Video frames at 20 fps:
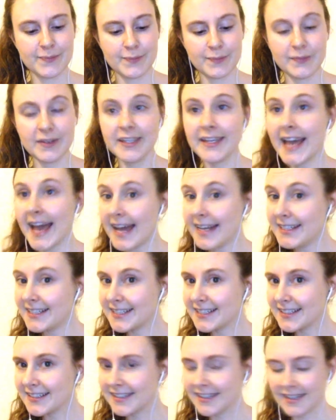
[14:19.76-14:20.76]
yet.
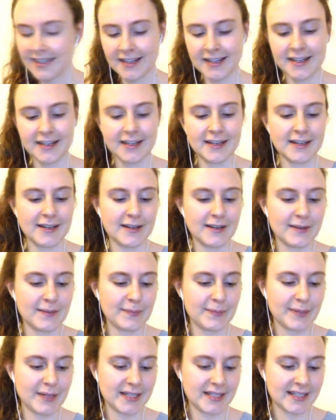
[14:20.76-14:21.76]

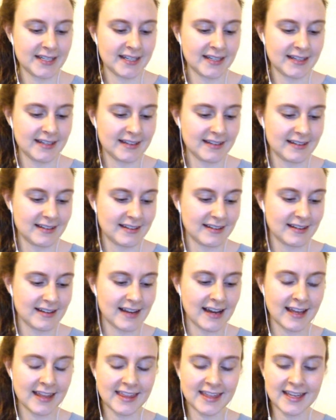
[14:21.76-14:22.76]
But
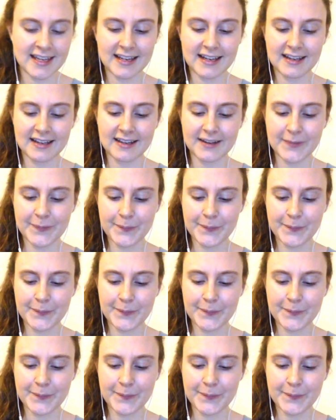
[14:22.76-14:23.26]
I think